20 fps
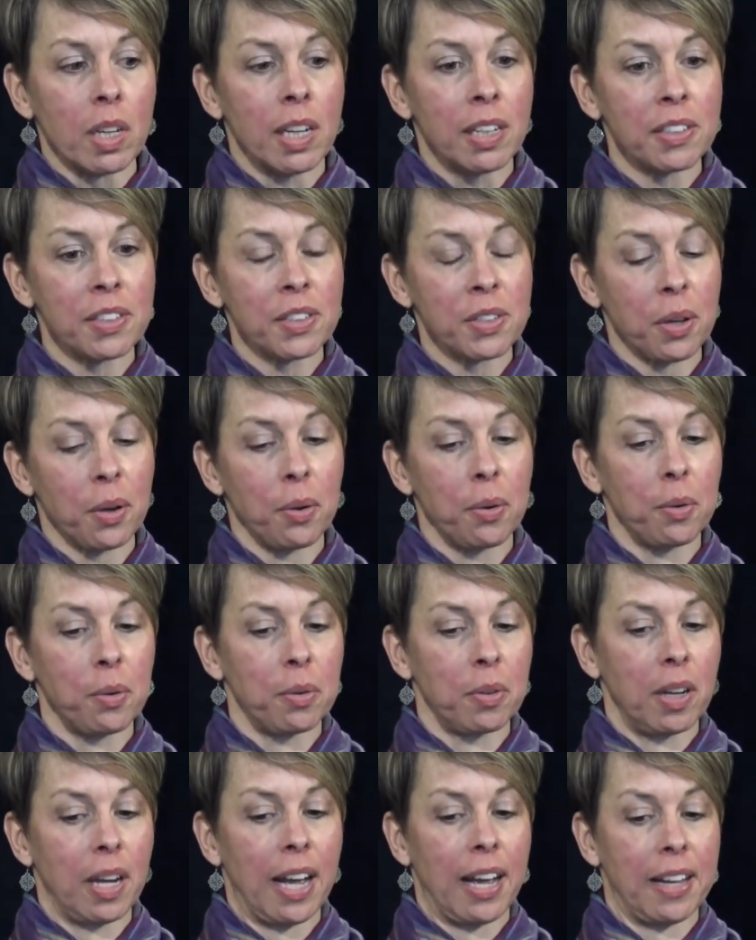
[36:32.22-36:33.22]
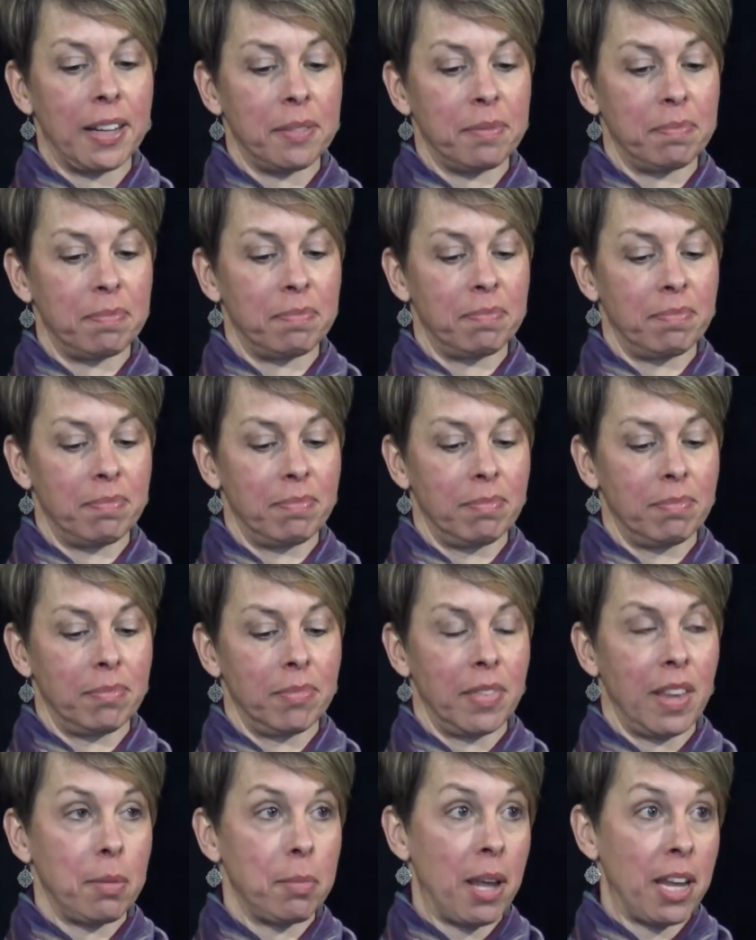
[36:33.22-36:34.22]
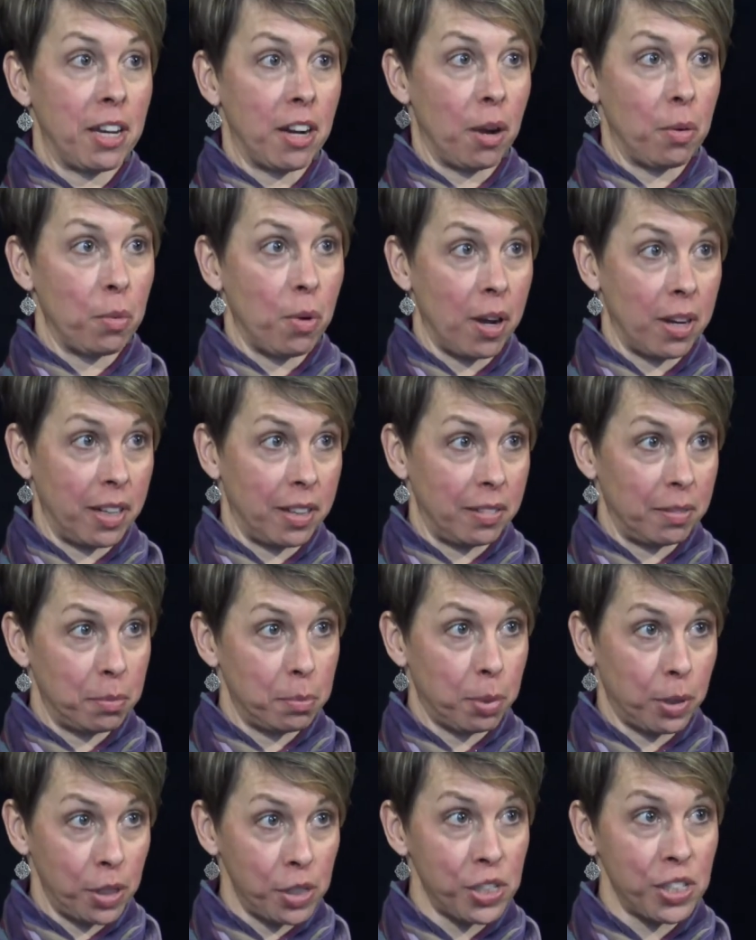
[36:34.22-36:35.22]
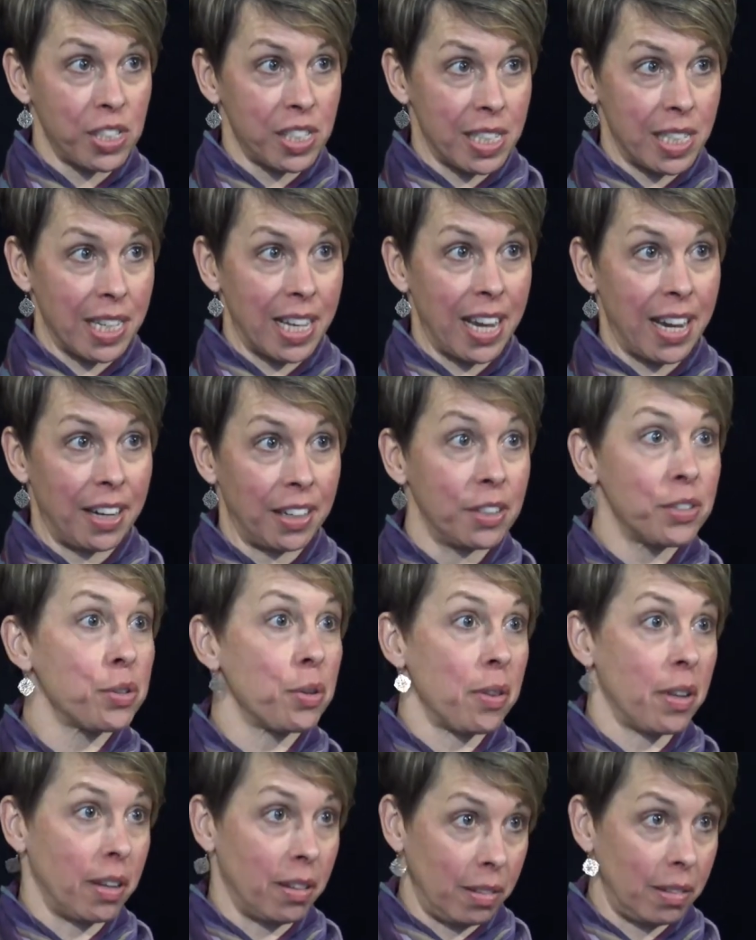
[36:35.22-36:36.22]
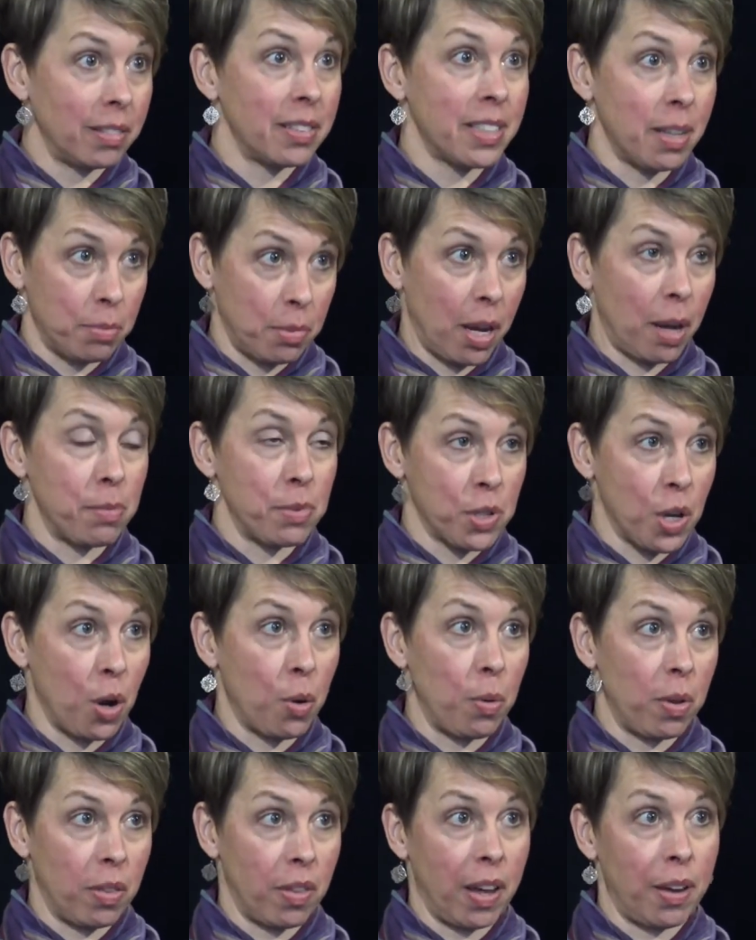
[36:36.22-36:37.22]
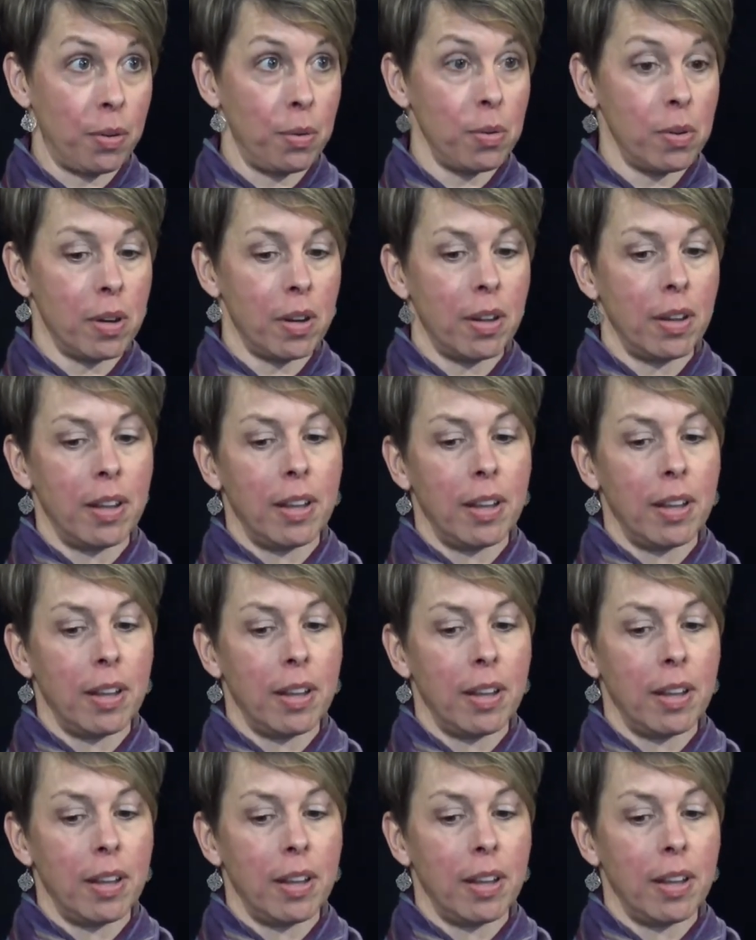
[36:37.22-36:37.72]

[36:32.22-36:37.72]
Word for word: And so um, they may not want to purchase the care, so they'll sometimes go without.